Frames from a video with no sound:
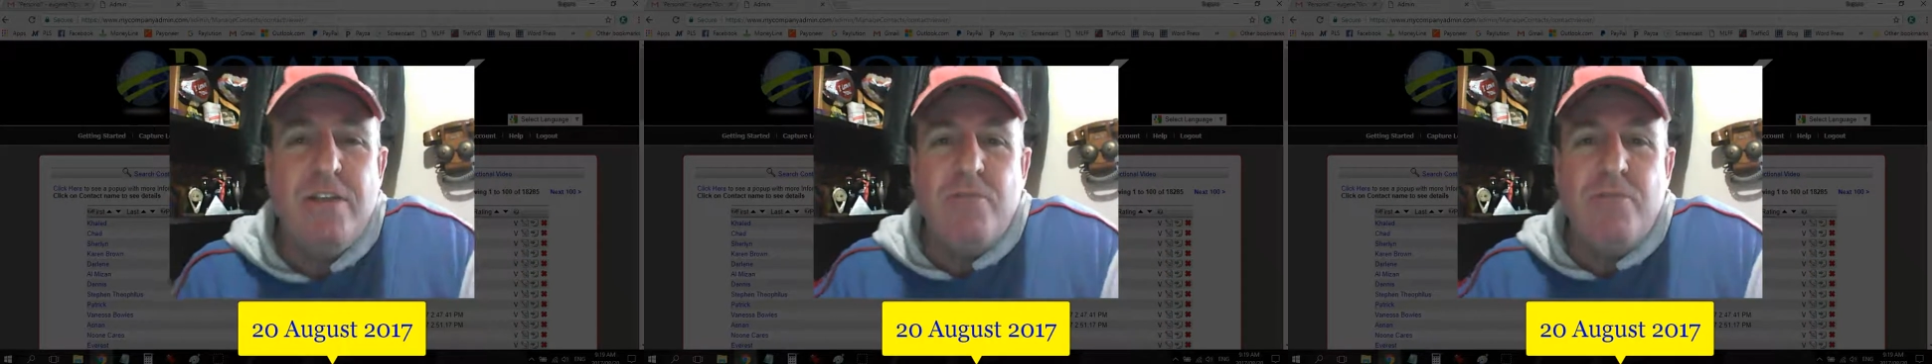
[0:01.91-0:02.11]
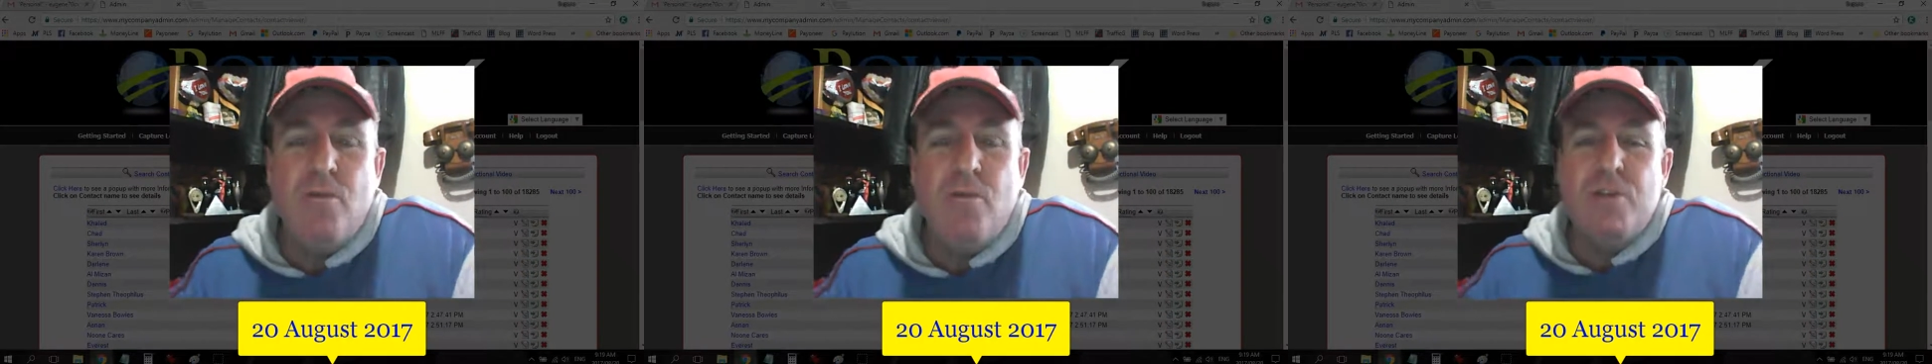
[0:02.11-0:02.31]

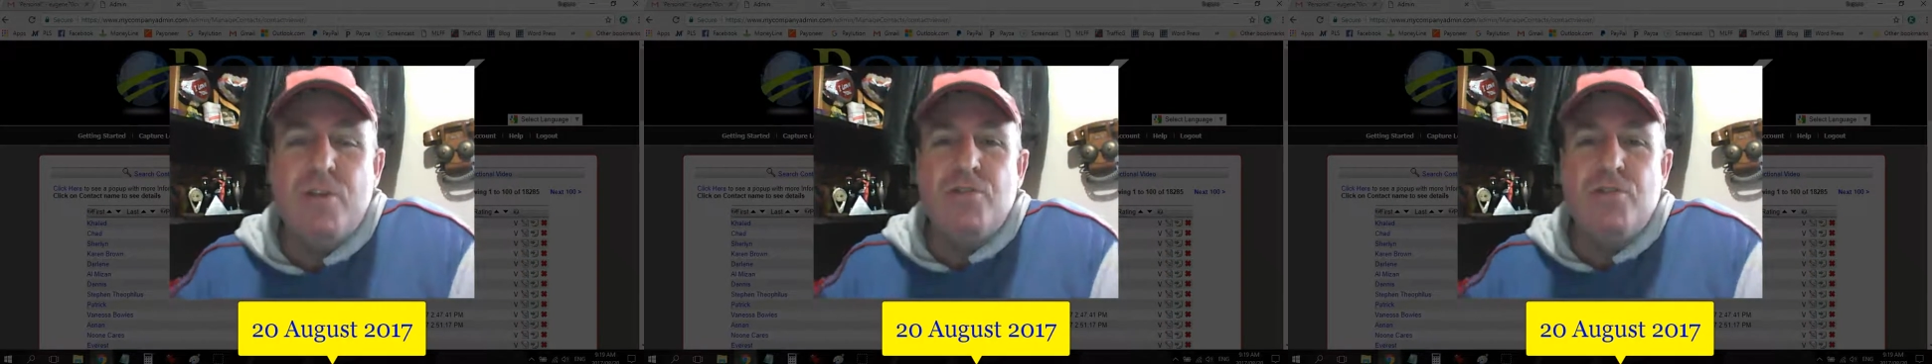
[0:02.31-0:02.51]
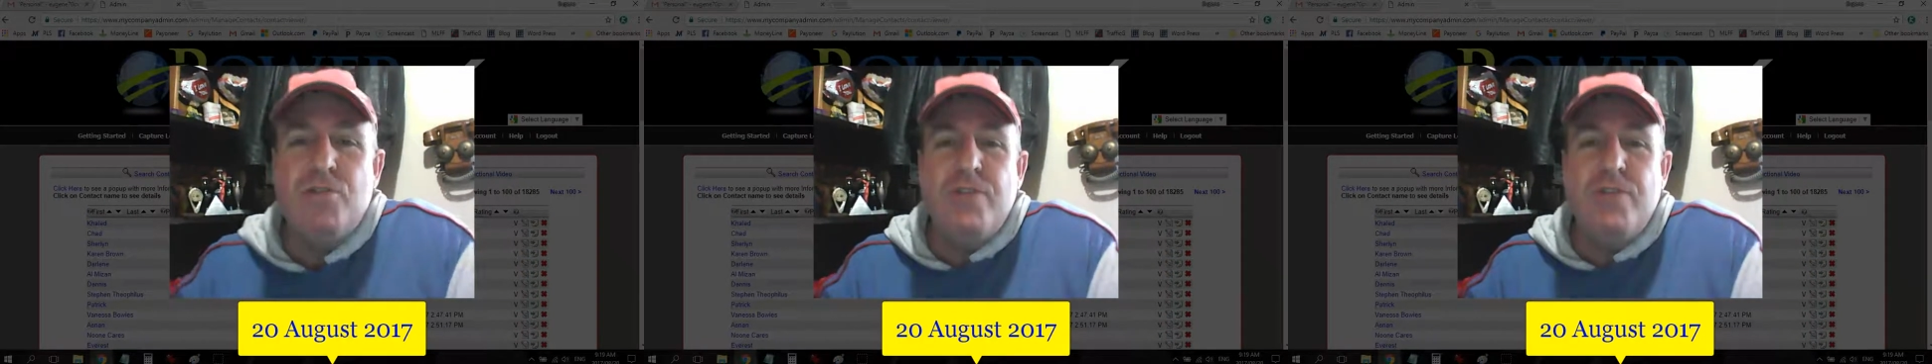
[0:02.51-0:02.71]
August
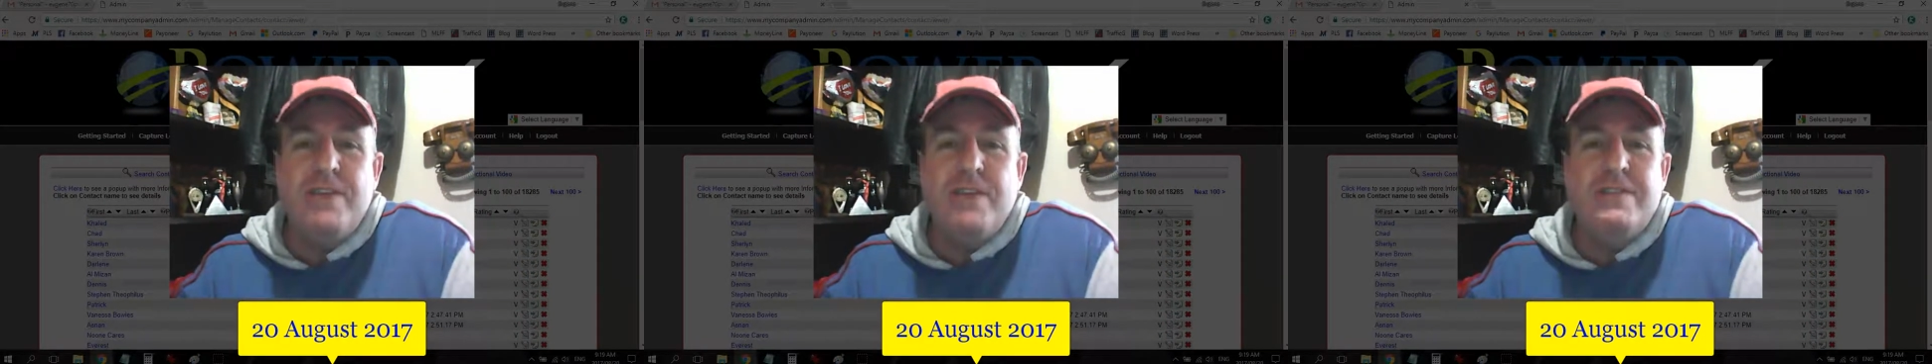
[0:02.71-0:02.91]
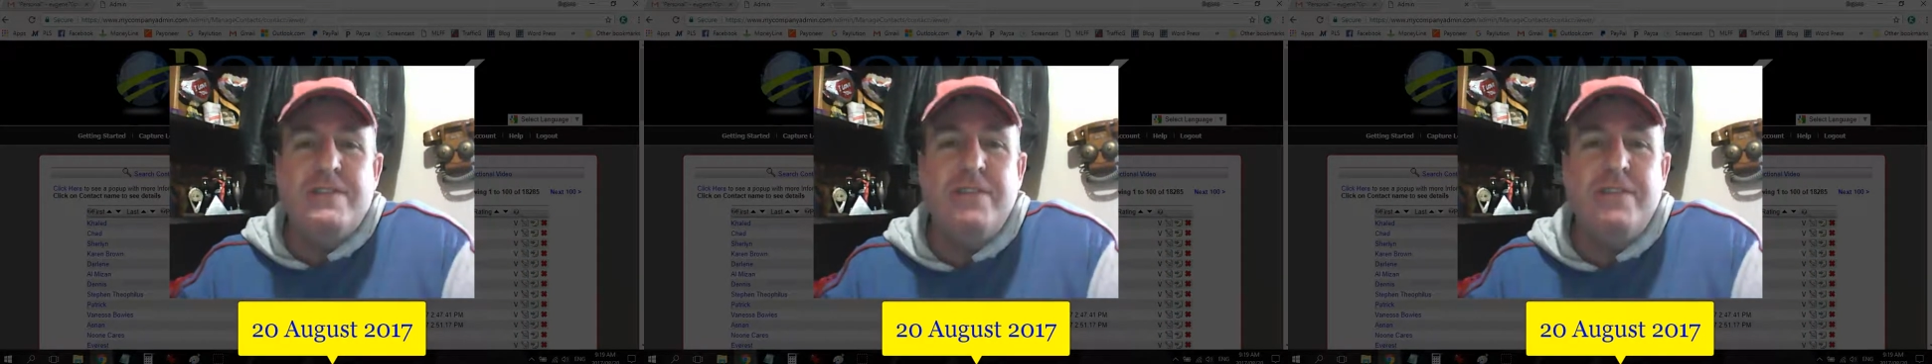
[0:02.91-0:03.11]

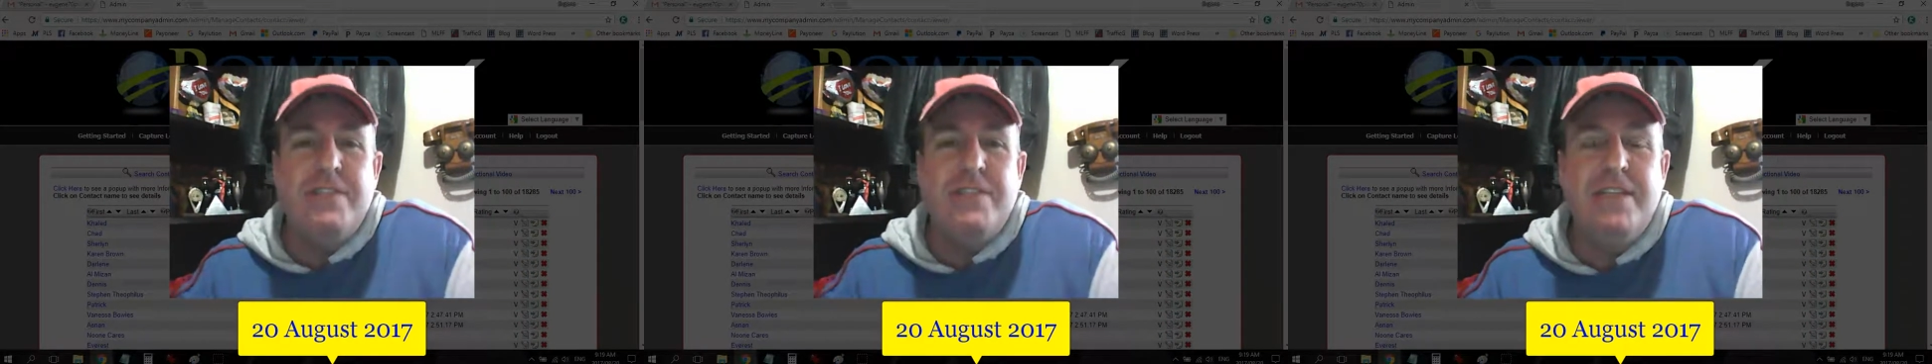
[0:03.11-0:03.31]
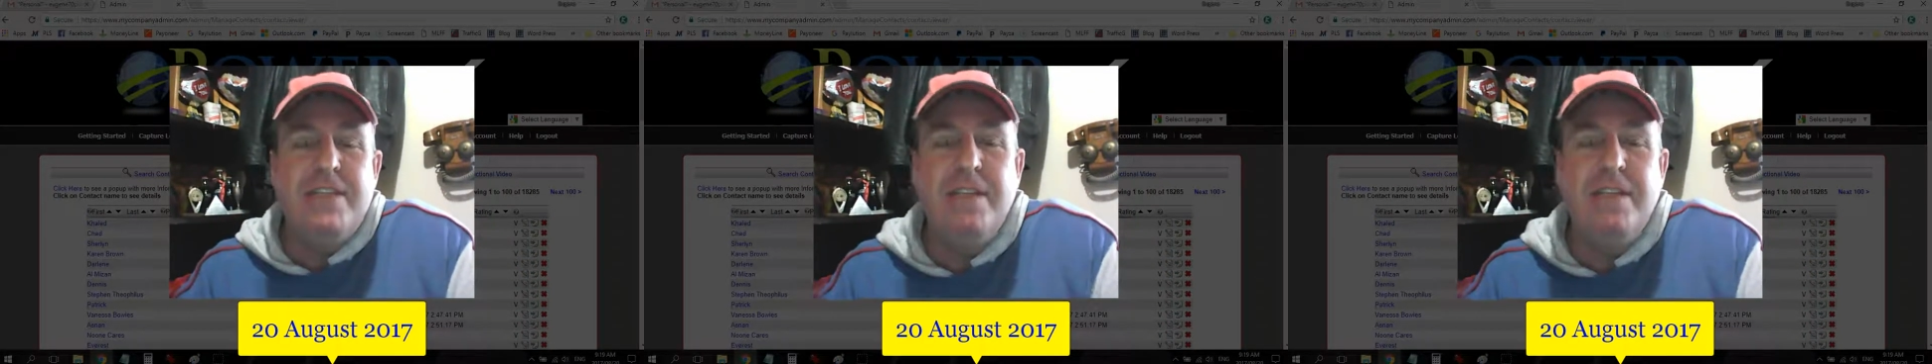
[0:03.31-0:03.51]

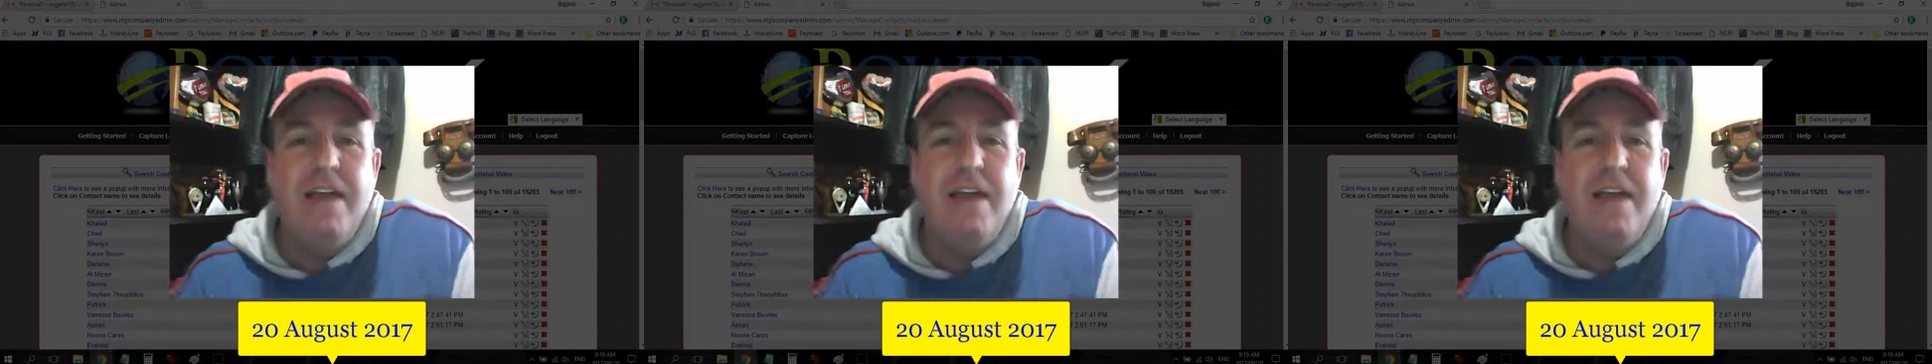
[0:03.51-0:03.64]
2017.